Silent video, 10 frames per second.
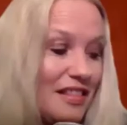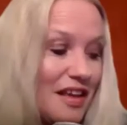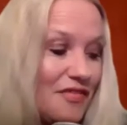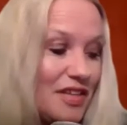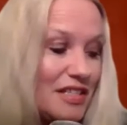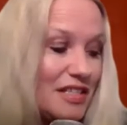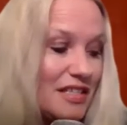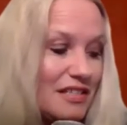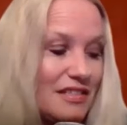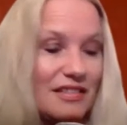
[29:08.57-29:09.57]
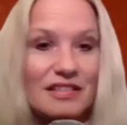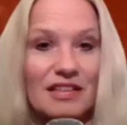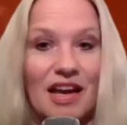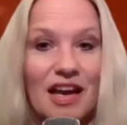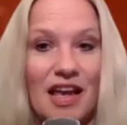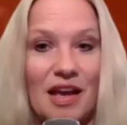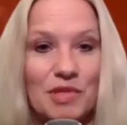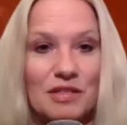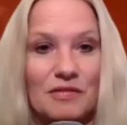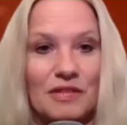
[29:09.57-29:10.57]
love it. I
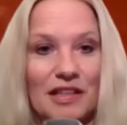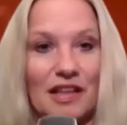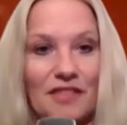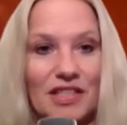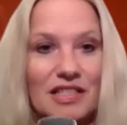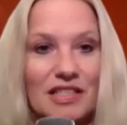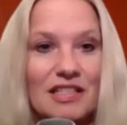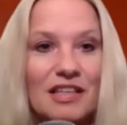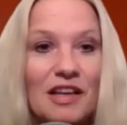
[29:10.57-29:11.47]
absolutely love it.